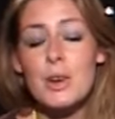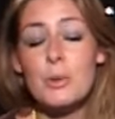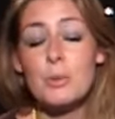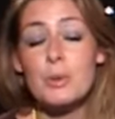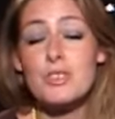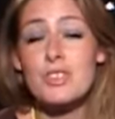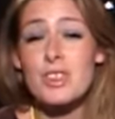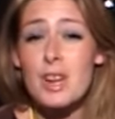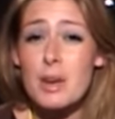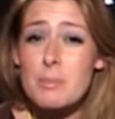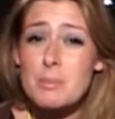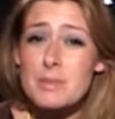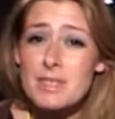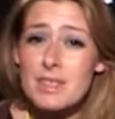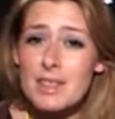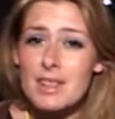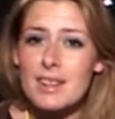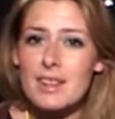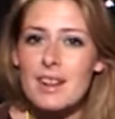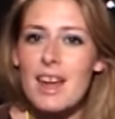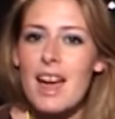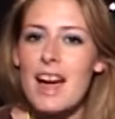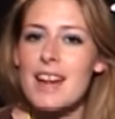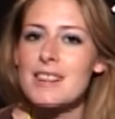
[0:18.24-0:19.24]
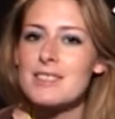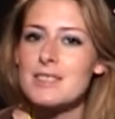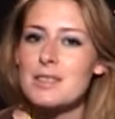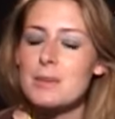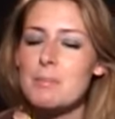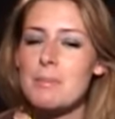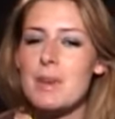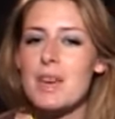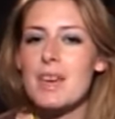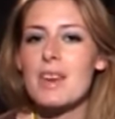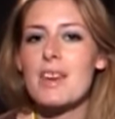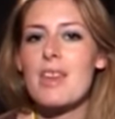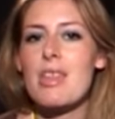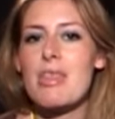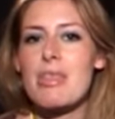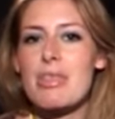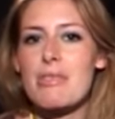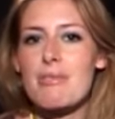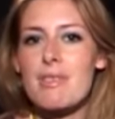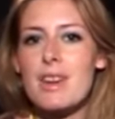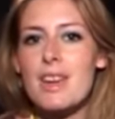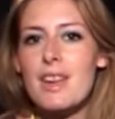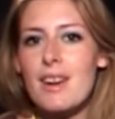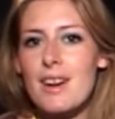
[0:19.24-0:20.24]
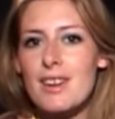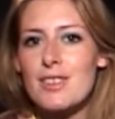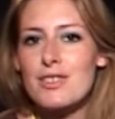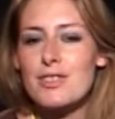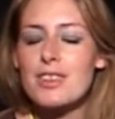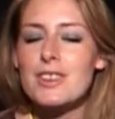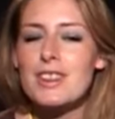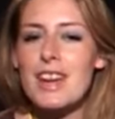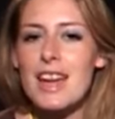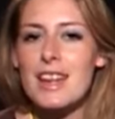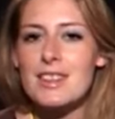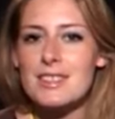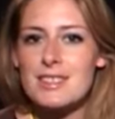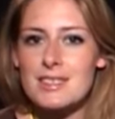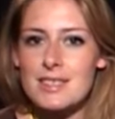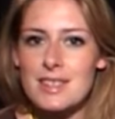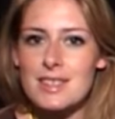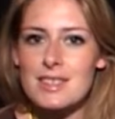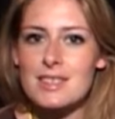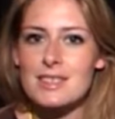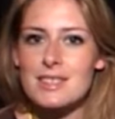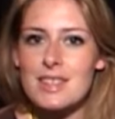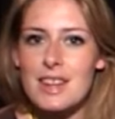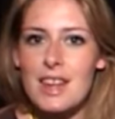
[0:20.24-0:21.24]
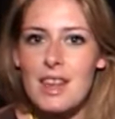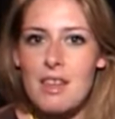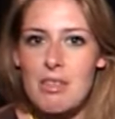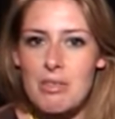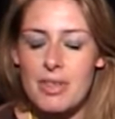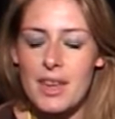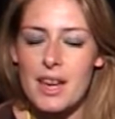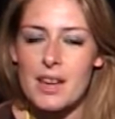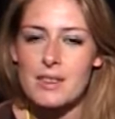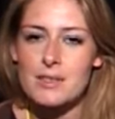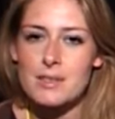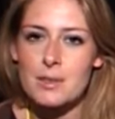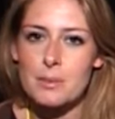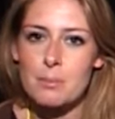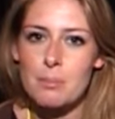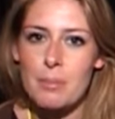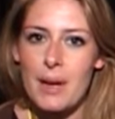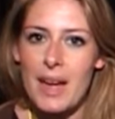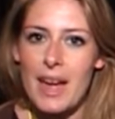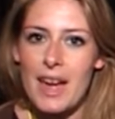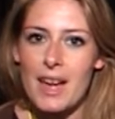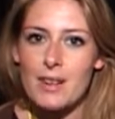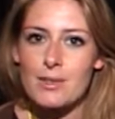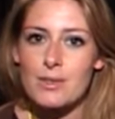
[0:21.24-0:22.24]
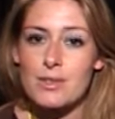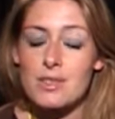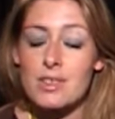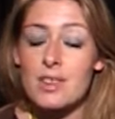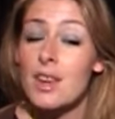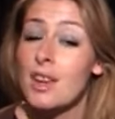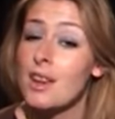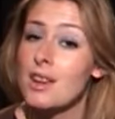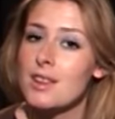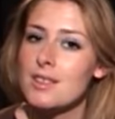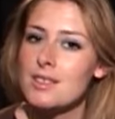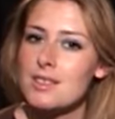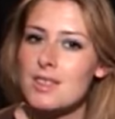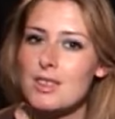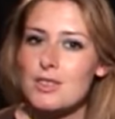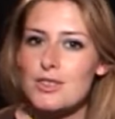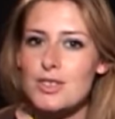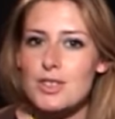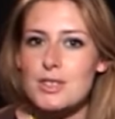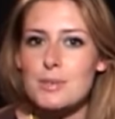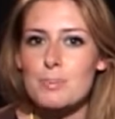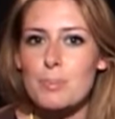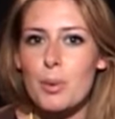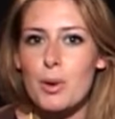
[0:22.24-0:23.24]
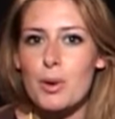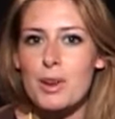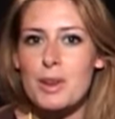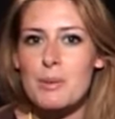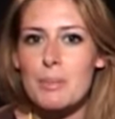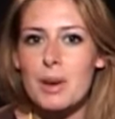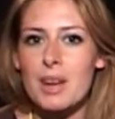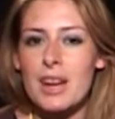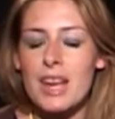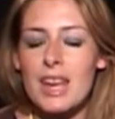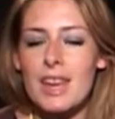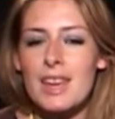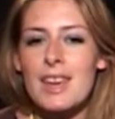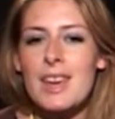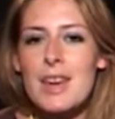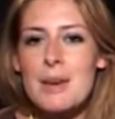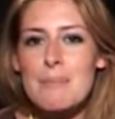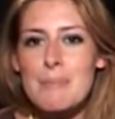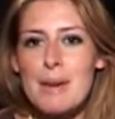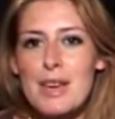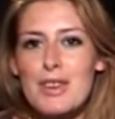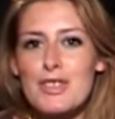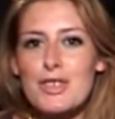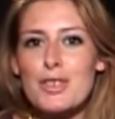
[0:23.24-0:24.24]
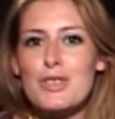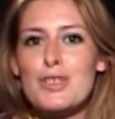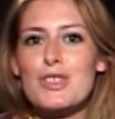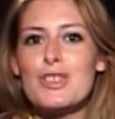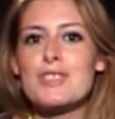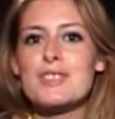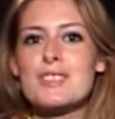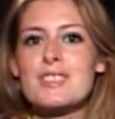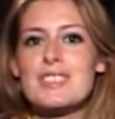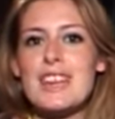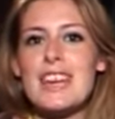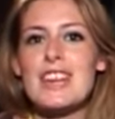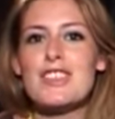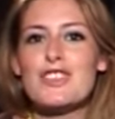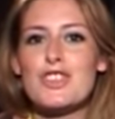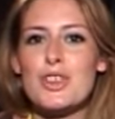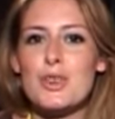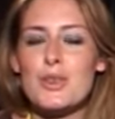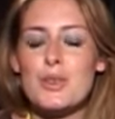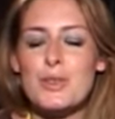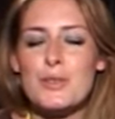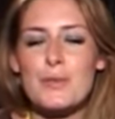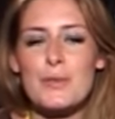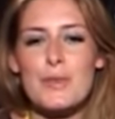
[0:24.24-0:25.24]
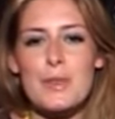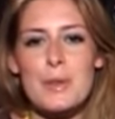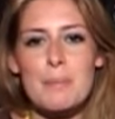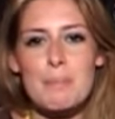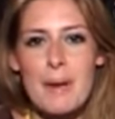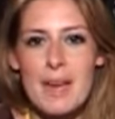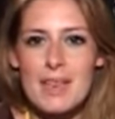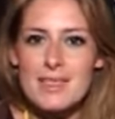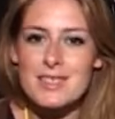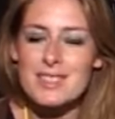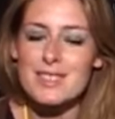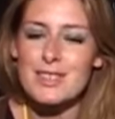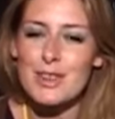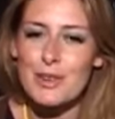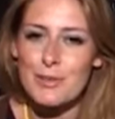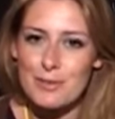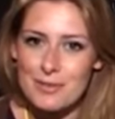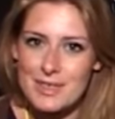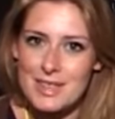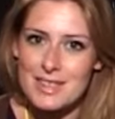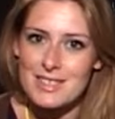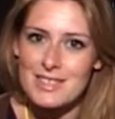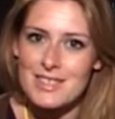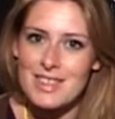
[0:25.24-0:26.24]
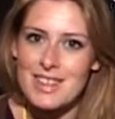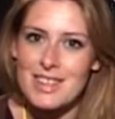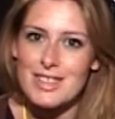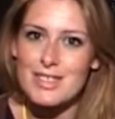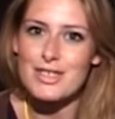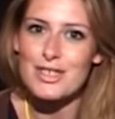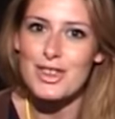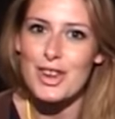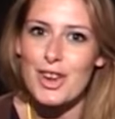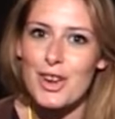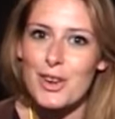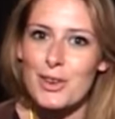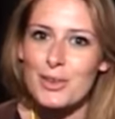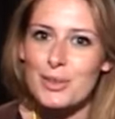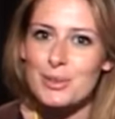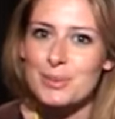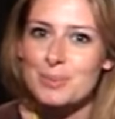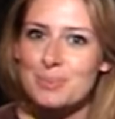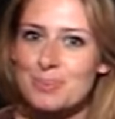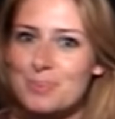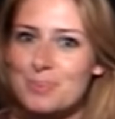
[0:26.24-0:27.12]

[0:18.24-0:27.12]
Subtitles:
which comes in at a mere £360,000. So just pocket money. Make sure you stay tuned for the best of this year's show.